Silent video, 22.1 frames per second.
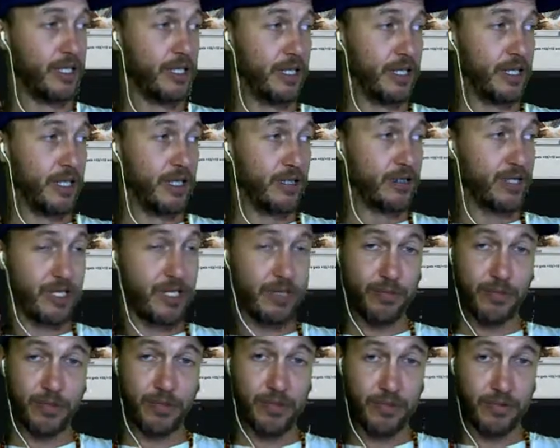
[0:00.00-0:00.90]

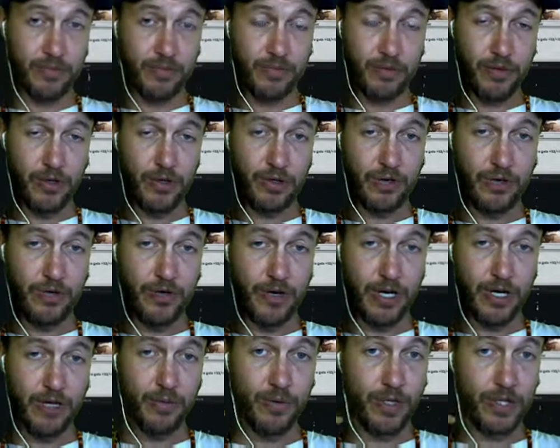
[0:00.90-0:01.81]

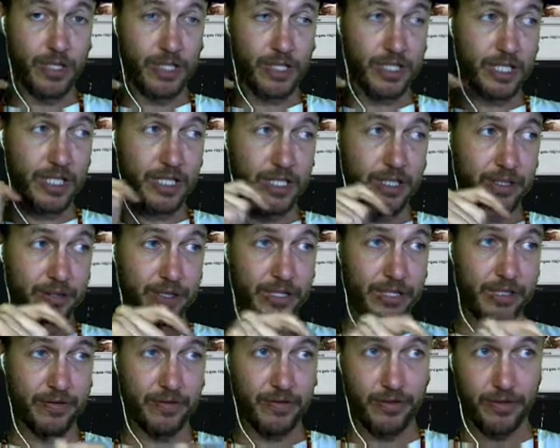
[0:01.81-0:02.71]
Transmogrifying Wand here
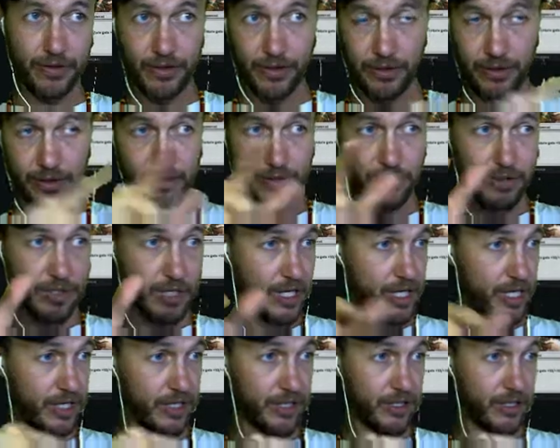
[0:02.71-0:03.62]
is for
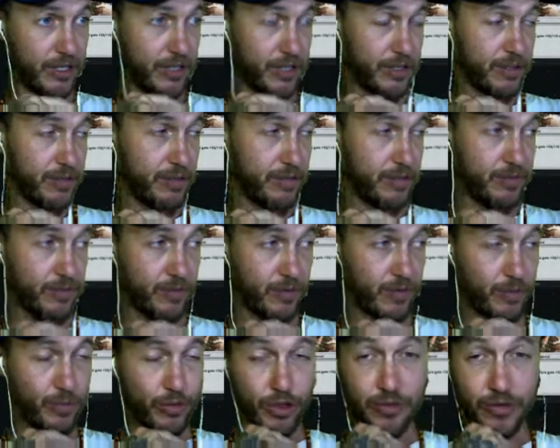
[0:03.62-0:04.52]
another
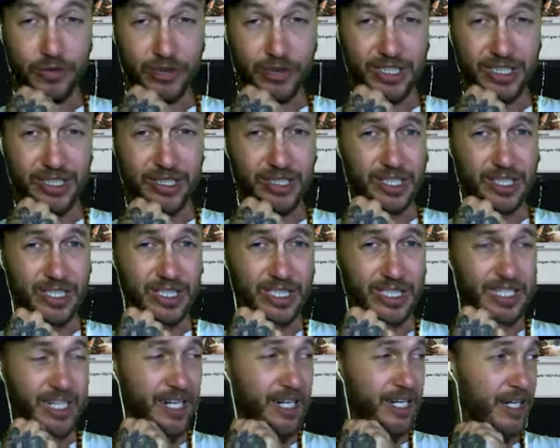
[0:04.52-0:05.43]
removal, just to
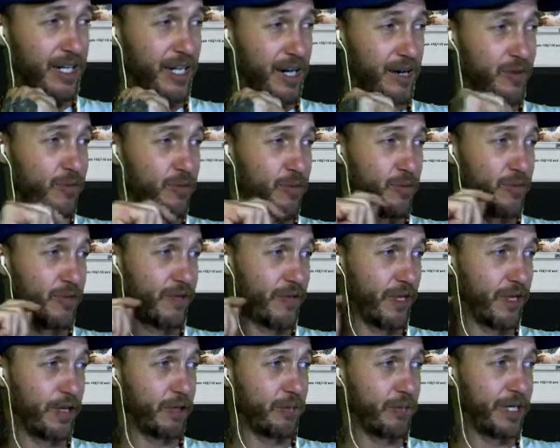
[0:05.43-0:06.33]
extend our removal a
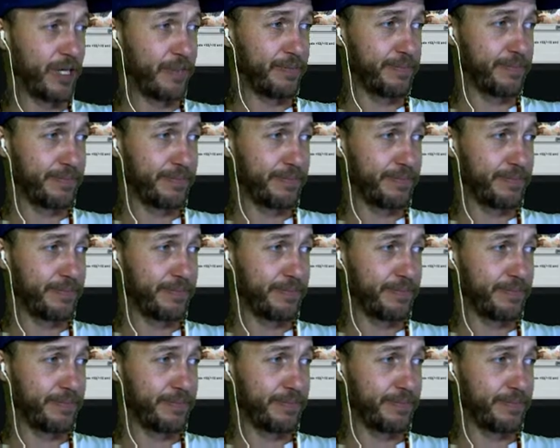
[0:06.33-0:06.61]
little bit.